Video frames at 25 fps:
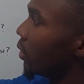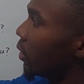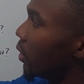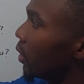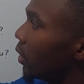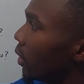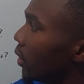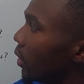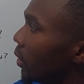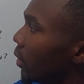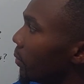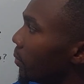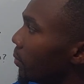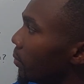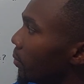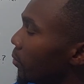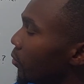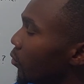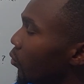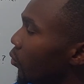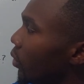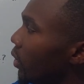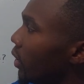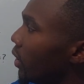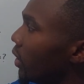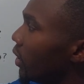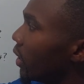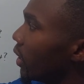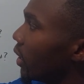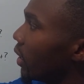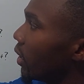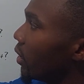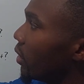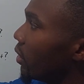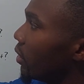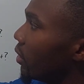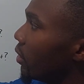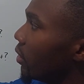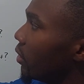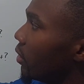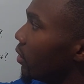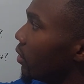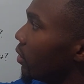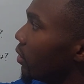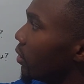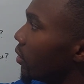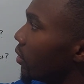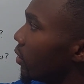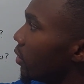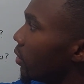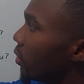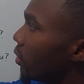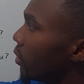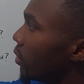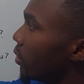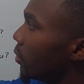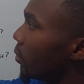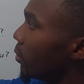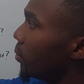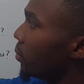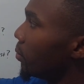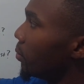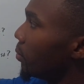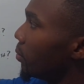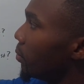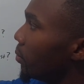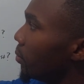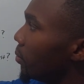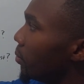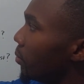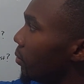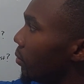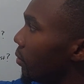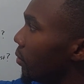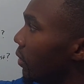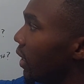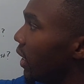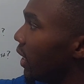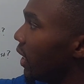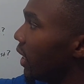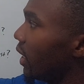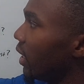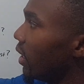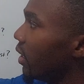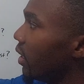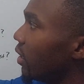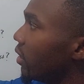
We can negate